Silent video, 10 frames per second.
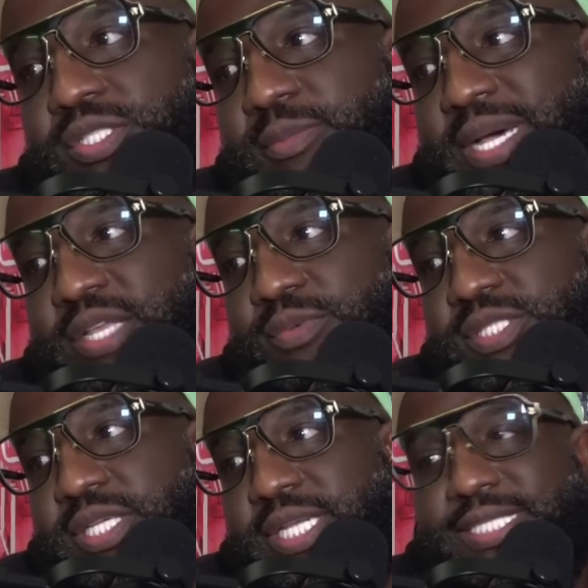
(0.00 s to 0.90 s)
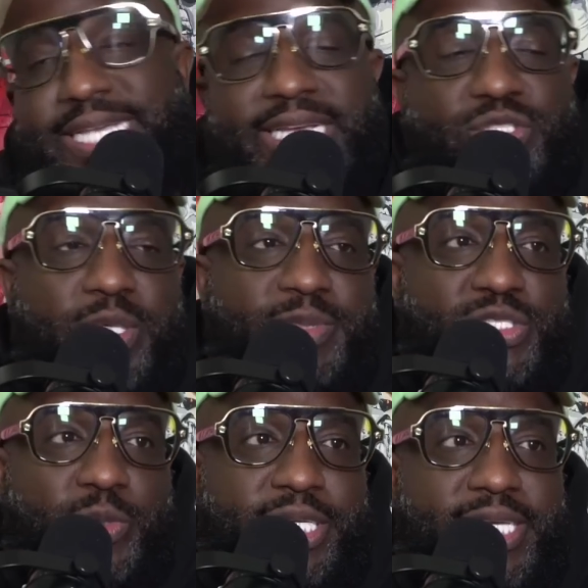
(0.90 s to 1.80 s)
Somebody was looking to take a trip
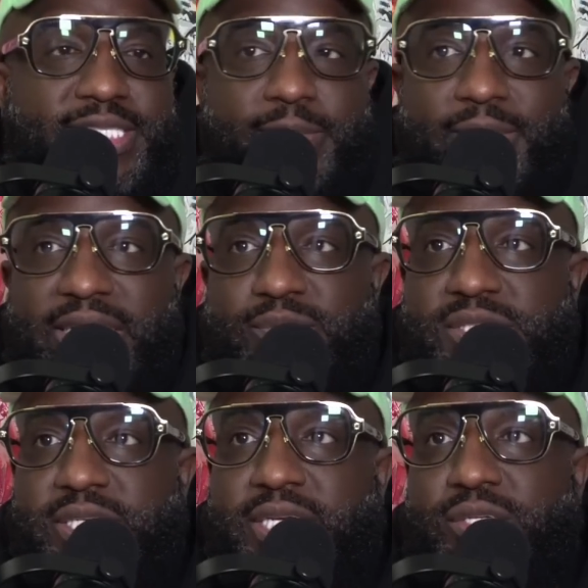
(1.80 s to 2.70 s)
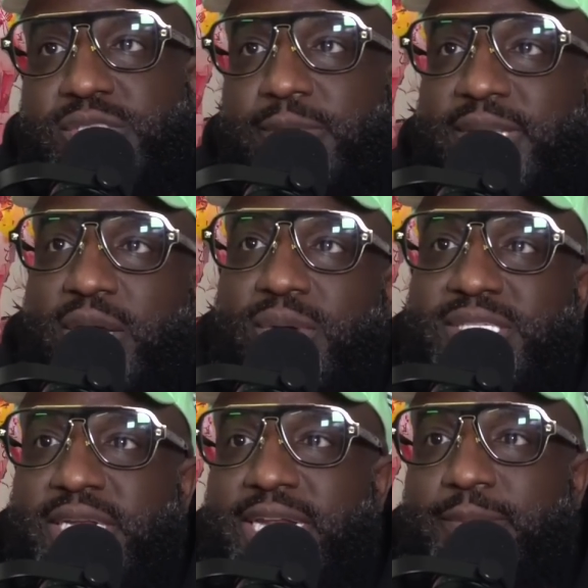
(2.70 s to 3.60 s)
this weekend. Somebody was looking to do something that
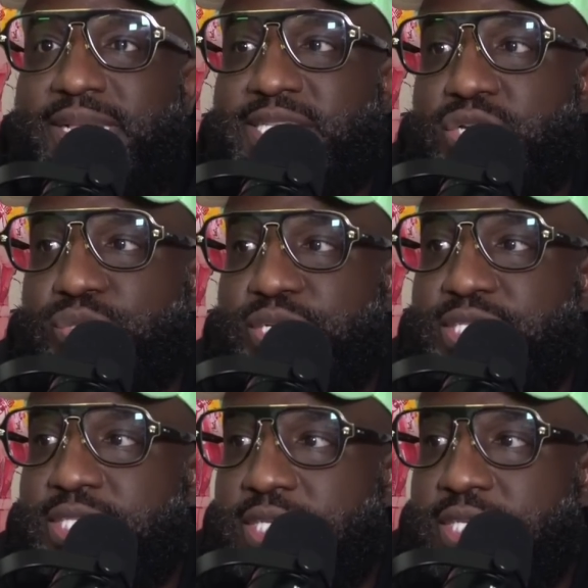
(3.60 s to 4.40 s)
wasn't in their best interest.